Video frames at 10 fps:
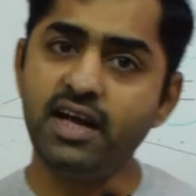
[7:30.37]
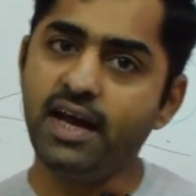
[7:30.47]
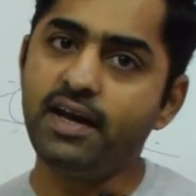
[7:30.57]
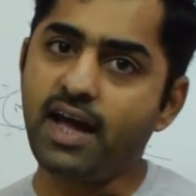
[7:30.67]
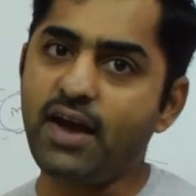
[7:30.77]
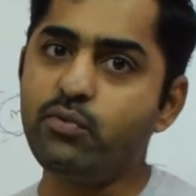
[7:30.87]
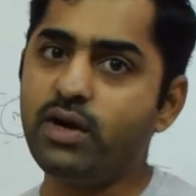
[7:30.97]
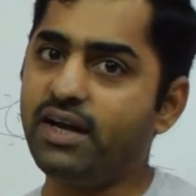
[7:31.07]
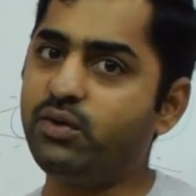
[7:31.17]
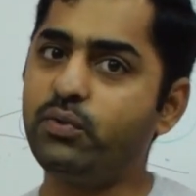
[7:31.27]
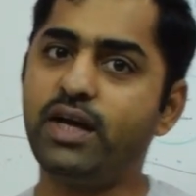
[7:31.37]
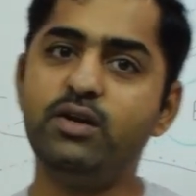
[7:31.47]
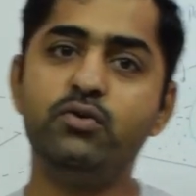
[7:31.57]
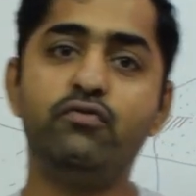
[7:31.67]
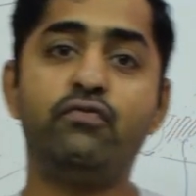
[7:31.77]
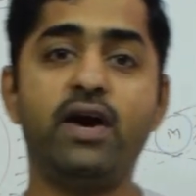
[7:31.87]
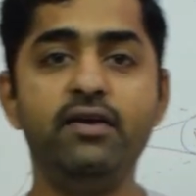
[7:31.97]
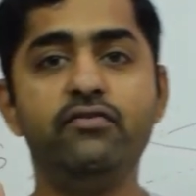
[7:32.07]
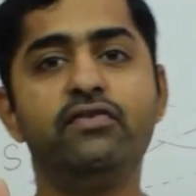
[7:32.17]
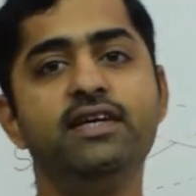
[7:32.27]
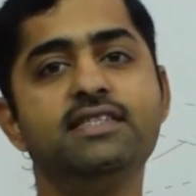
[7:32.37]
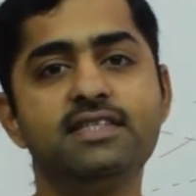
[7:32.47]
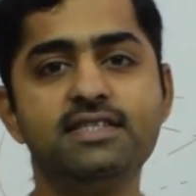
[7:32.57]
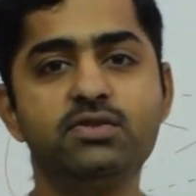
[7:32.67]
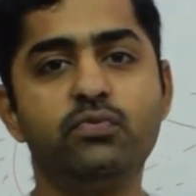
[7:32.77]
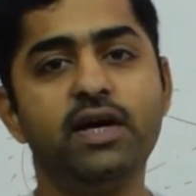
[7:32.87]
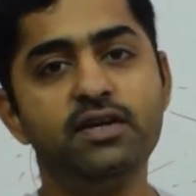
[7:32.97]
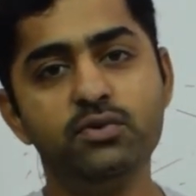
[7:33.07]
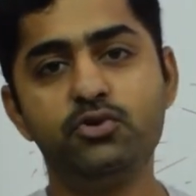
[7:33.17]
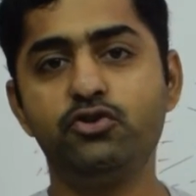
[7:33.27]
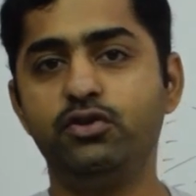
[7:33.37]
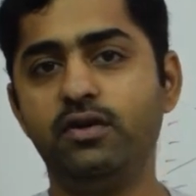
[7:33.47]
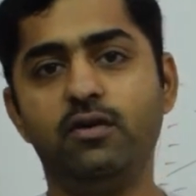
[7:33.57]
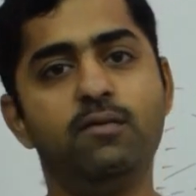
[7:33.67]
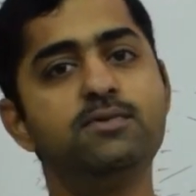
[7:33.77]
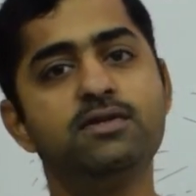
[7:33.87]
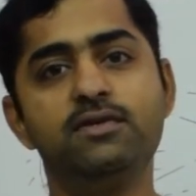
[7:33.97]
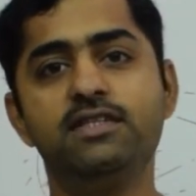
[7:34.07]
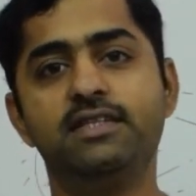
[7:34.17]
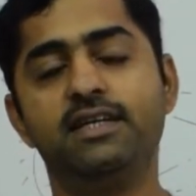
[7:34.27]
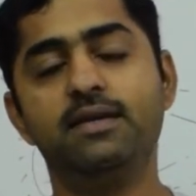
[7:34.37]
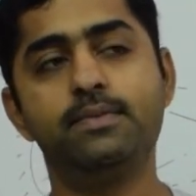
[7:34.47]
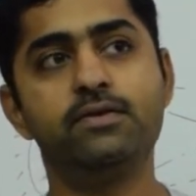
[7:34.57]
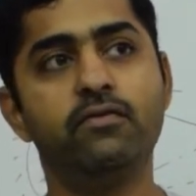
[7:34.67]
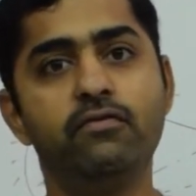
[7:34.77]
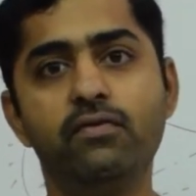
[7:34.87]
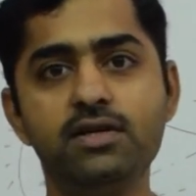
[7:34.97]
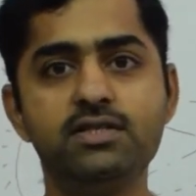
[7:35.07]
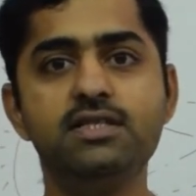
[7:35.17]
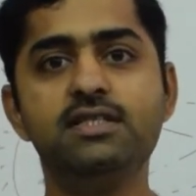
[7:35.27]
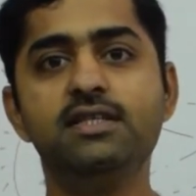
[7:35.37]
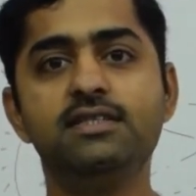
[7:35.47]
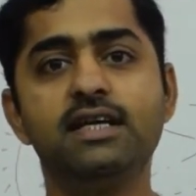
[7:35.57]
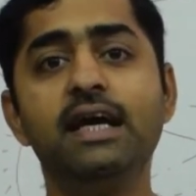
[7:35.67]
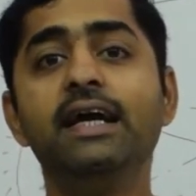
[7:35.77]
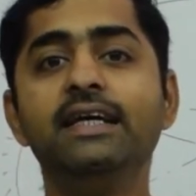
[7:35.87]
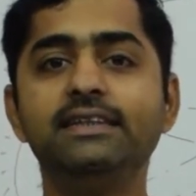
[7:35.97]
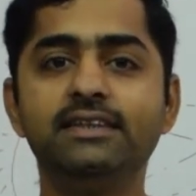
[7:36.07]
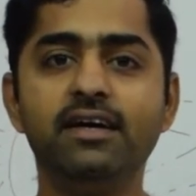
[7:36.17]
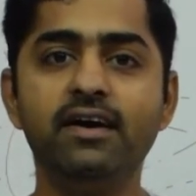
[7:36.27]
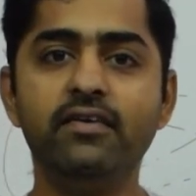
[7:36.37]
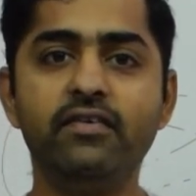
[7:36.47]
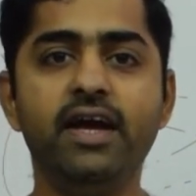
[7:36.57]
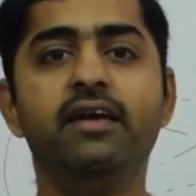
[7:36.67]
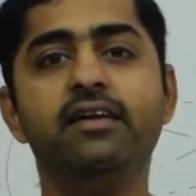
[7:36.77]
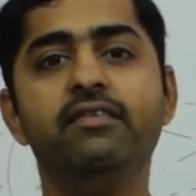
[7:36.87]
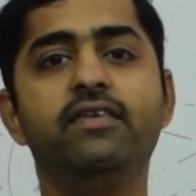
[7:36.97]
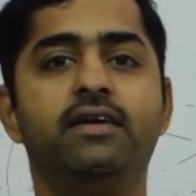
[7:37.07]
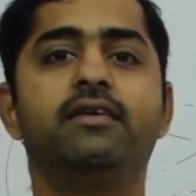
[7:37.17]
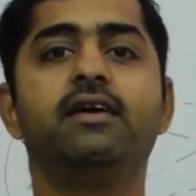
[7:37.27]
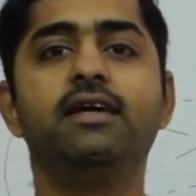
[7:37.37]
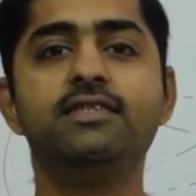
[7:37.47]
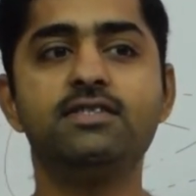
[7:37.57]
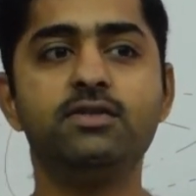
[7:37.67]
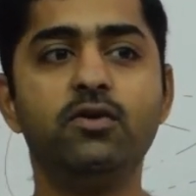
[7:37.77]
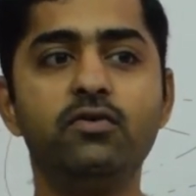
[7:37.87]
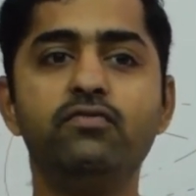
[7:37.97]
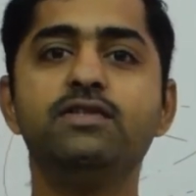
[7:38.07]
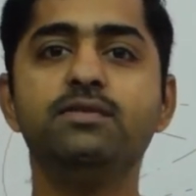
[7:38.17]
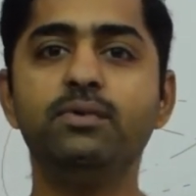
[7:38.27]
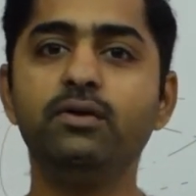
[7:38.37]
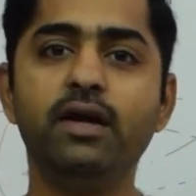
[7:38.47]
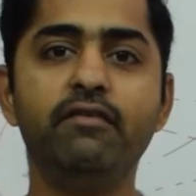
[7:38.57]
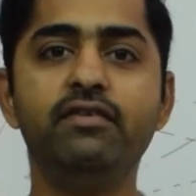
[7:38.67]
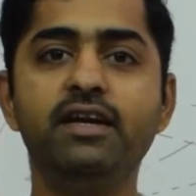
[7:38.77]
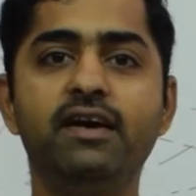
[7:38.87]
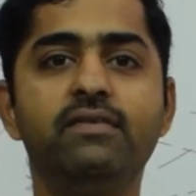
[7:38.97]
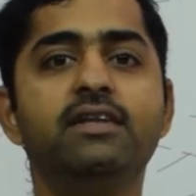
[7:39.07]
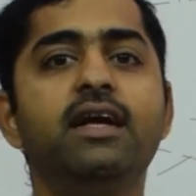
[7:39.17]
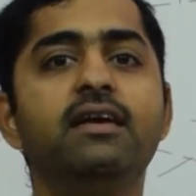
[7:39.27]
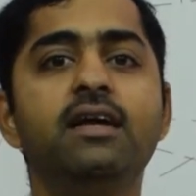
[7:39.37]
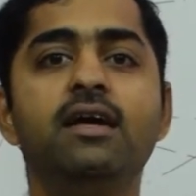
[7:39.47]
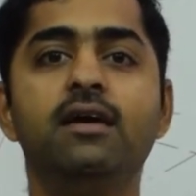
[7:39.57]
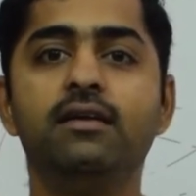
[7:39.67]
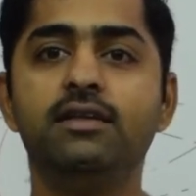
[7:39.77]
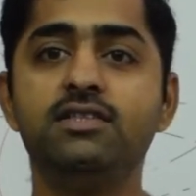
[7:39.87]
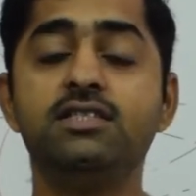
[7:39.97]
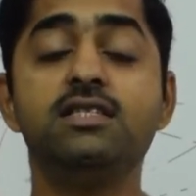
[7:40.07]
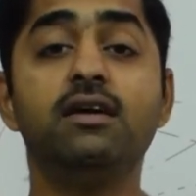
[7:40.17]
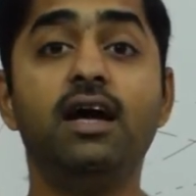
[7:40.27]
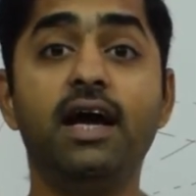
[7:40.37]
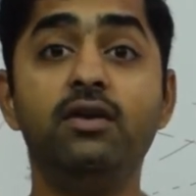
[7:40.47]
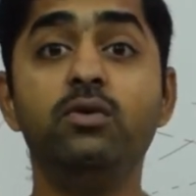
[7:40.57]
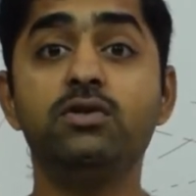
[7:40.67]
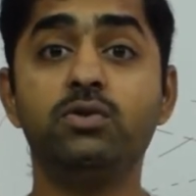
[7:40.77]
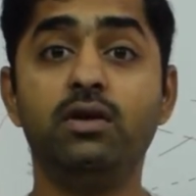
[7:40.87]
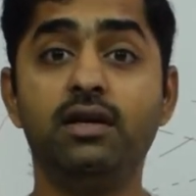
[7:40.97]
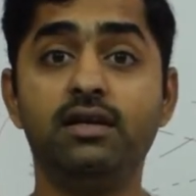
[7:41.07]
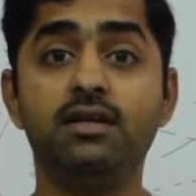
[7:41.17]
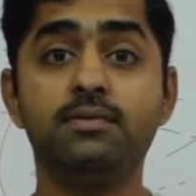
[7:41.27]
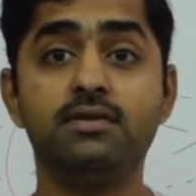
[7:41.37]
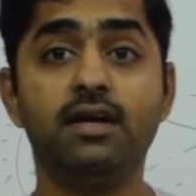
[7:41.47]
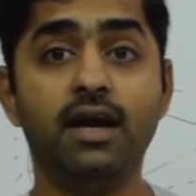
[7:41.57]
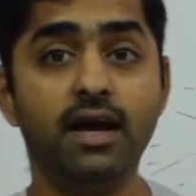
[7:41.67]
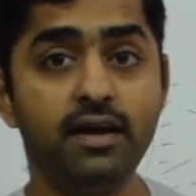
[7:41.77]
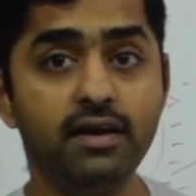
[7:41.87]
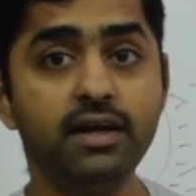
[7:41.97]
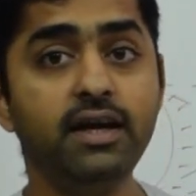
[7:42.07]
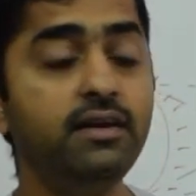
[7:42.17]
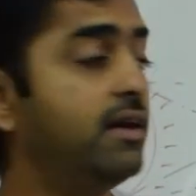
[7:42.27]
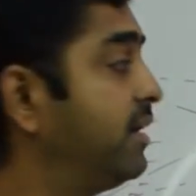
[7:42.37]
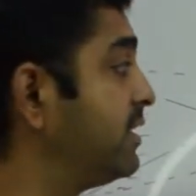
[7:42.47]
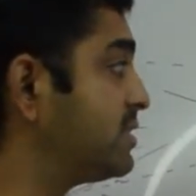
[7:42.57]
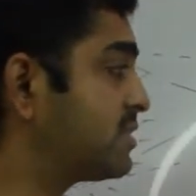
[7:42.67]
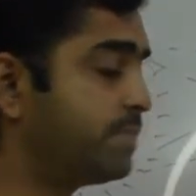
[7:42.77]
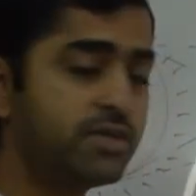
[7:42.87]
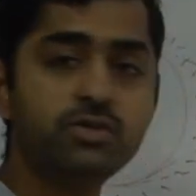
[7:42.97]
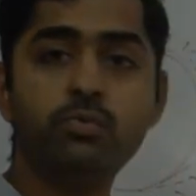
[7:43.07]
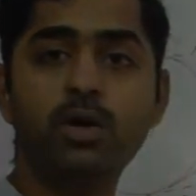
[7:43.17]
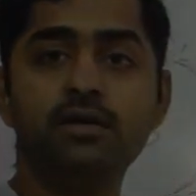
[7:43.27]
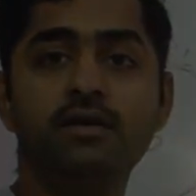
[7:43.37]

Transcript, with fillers: the end, I would like to tell you 5 reasons why you should observe this eclipse. First reason is it's a rare event. It's not visible every now and then. This is an annular solar eclipse, and again it is a special one,